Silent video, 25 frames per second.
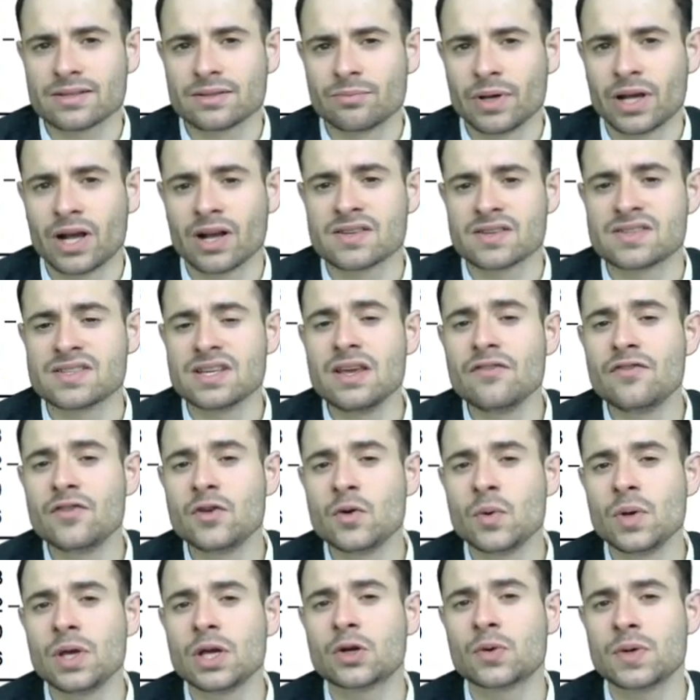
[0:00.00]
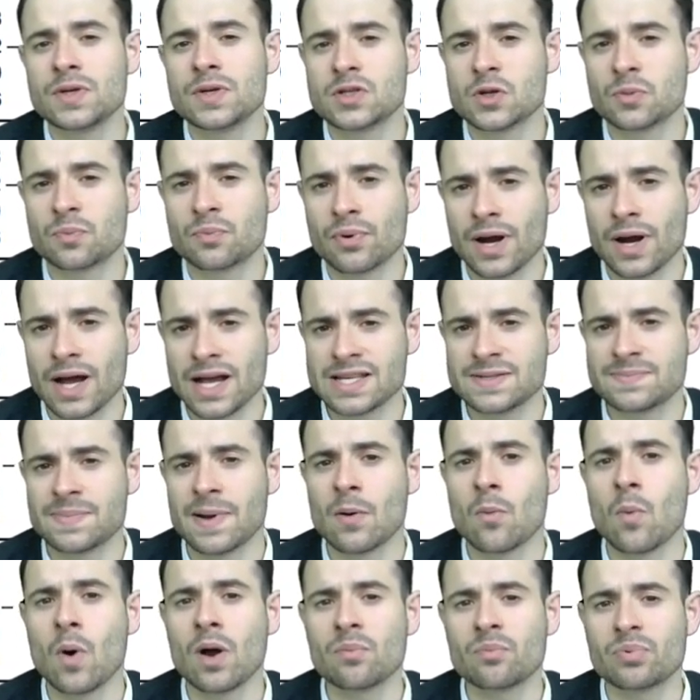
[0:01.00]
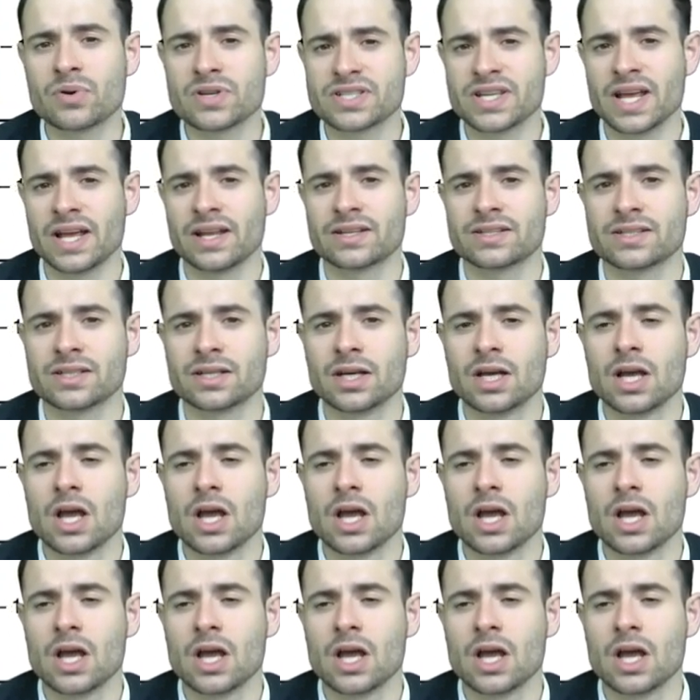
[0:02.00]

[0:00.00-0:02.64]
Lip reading: because if you increase the price by 1%